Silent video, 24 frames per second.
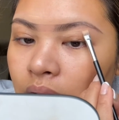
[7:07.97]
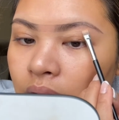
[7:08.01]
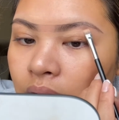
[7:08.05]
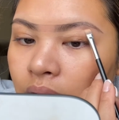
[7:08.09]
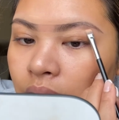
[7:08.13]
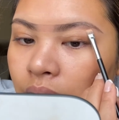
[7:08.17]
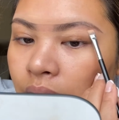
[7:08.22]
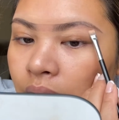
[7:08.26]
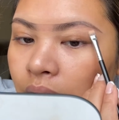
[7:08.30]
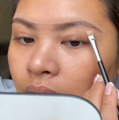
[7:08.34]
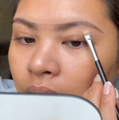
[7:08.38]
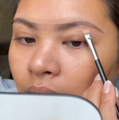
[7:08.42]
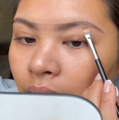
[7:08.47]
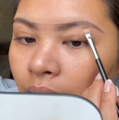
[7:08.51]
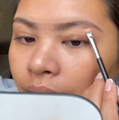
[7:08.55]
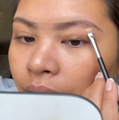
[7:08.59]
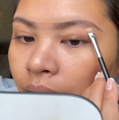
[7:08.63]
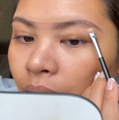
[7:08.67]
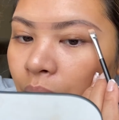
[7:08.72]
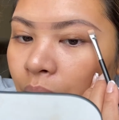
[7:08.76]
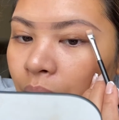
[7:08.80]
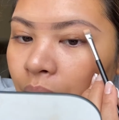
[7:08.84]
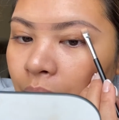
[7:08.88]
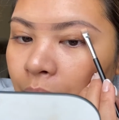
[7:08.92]
We all have that
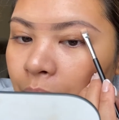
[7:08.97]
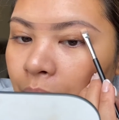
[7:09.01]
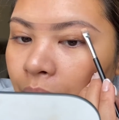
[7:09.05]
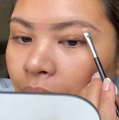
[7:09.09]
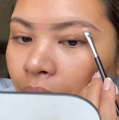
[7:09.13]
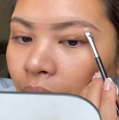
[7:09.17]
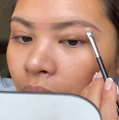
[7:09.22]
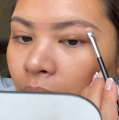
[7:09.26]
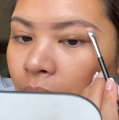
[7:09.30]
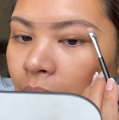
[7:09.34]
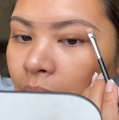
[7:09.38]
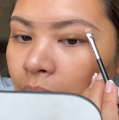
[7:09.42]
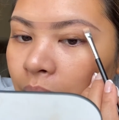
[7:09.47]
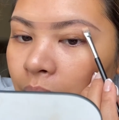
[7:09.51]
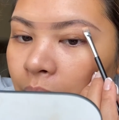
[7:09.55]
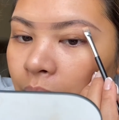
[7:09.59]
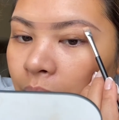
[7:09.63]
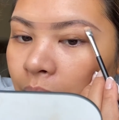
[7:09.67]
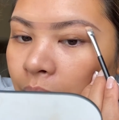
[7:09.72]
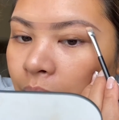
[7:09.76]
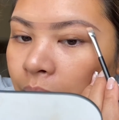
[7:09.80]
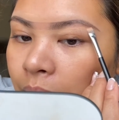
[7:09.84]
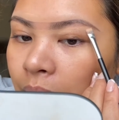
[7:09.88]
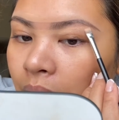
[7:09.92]
one
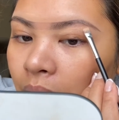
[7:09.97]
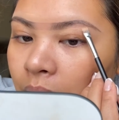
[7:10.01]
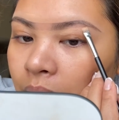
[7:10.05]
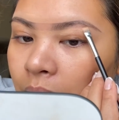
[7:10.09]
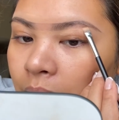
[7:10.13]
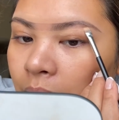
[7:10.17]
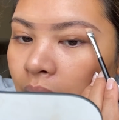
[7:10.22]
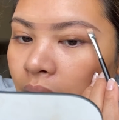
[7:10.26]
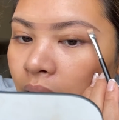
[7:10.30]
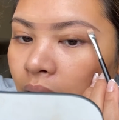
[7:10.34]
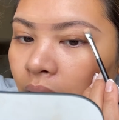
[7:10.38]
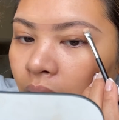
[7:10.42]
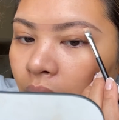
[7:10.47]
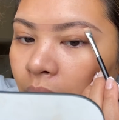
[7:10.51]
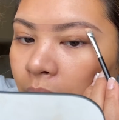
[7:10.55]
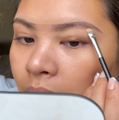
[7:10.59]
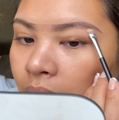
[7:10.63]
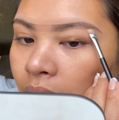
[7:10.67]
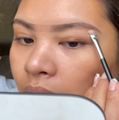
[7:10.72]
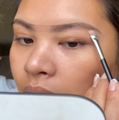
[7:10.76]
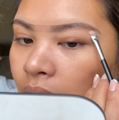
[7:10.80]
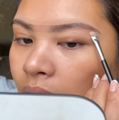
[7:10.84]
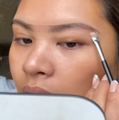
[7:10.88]
problematic eyebrow.